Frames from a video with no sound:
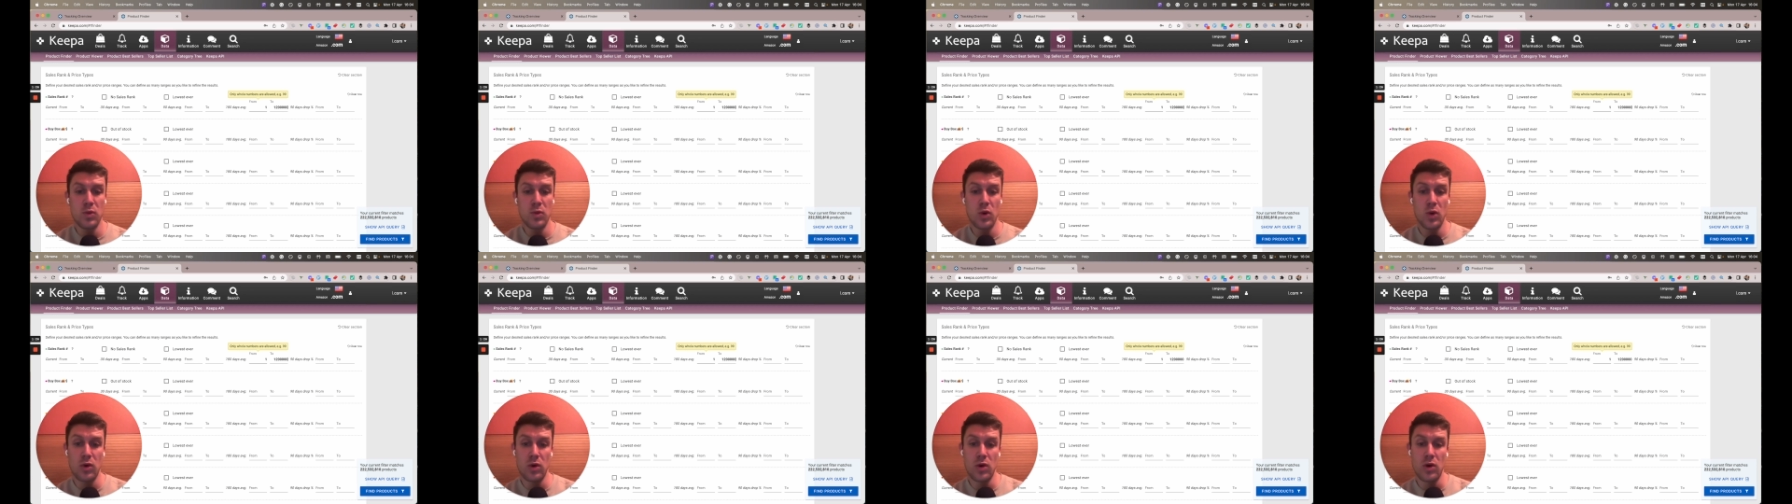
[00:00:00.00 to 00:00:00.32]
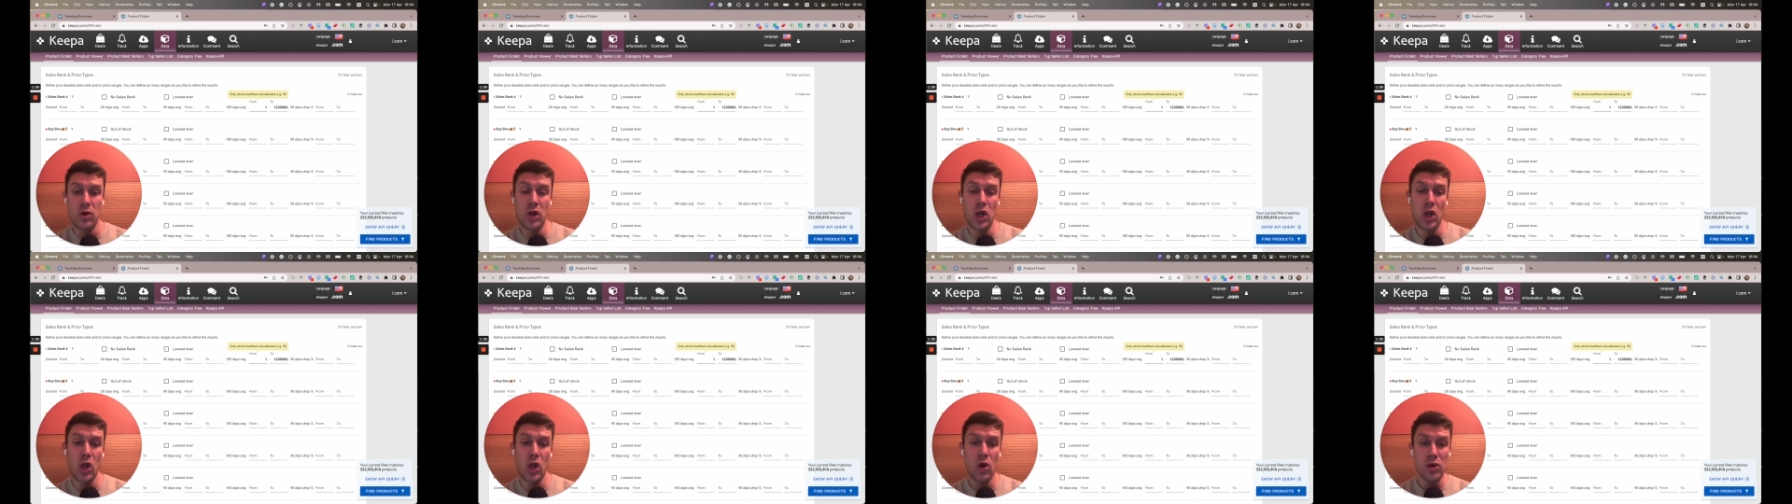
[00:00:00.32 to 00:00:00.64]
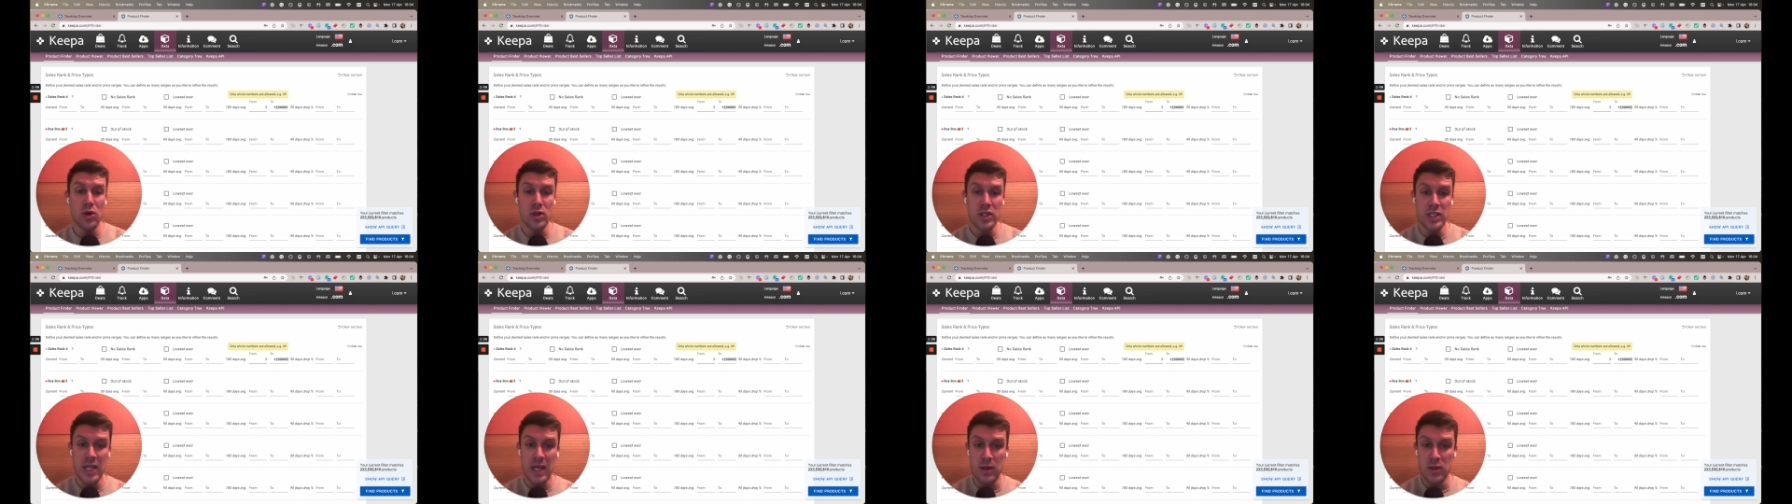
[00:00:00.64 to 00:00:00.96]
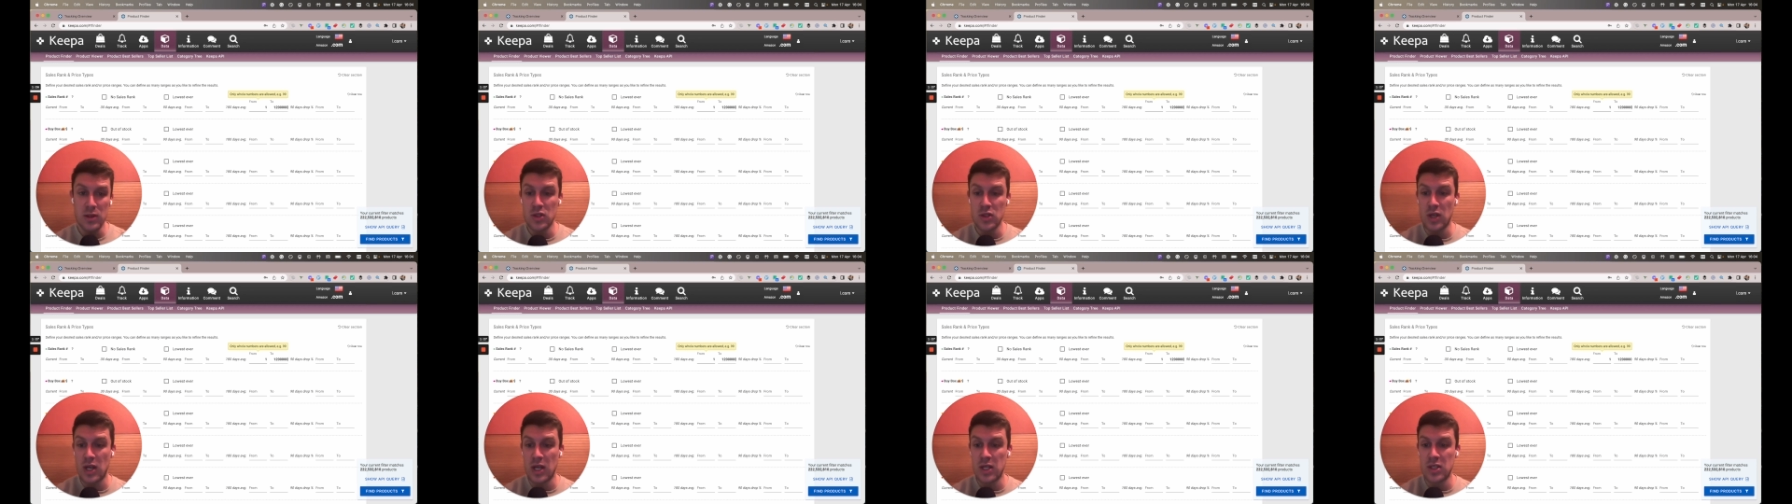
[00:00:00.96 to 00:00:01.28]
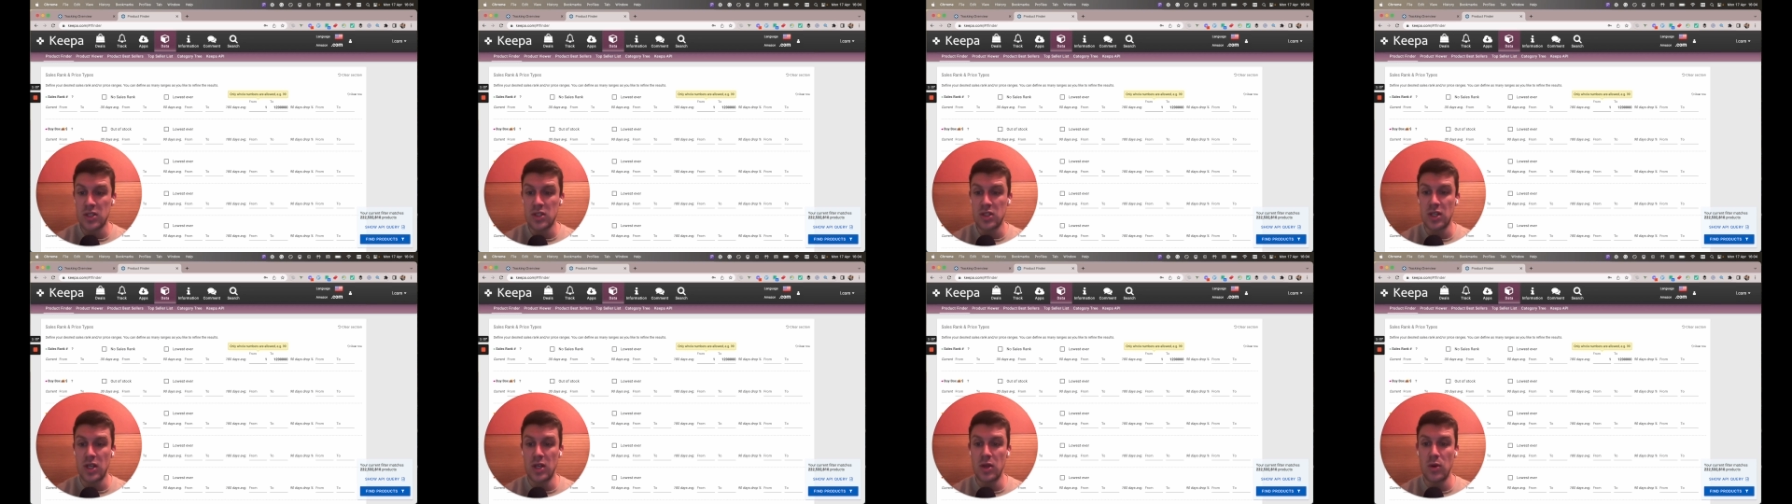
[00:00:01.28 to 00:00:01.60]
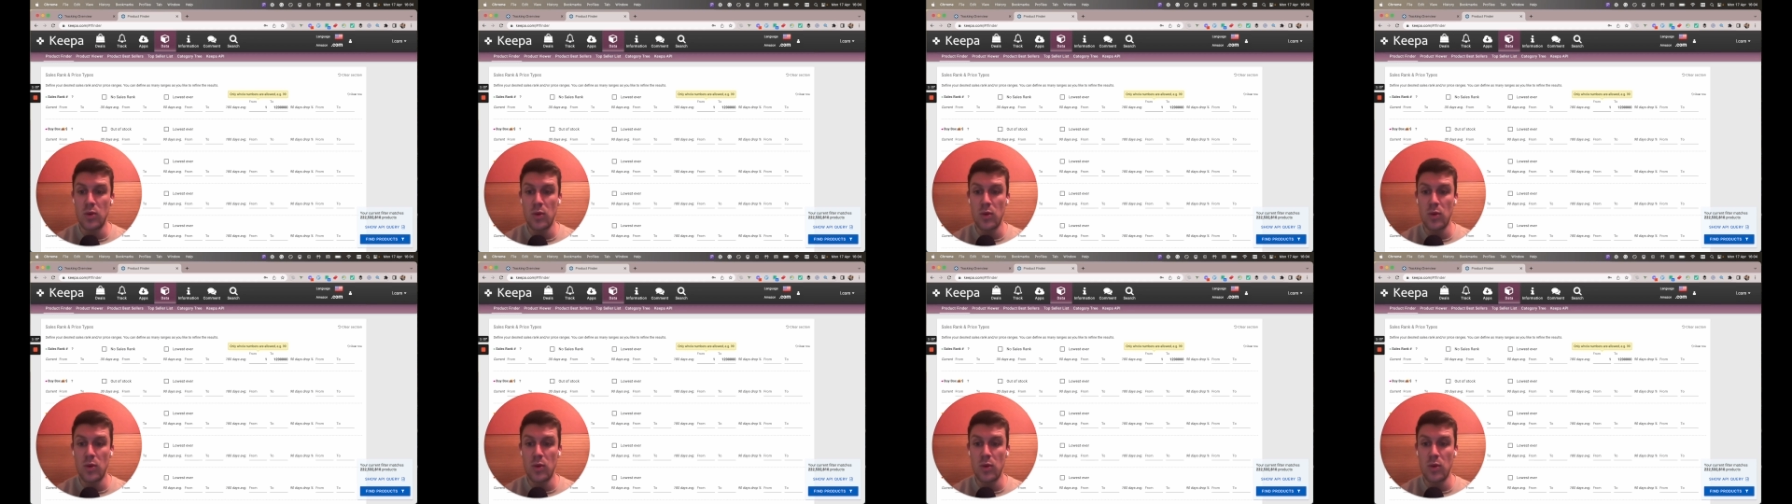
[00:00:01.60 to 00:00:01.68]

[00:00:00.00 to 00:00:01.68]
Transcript: more on a long tail strategy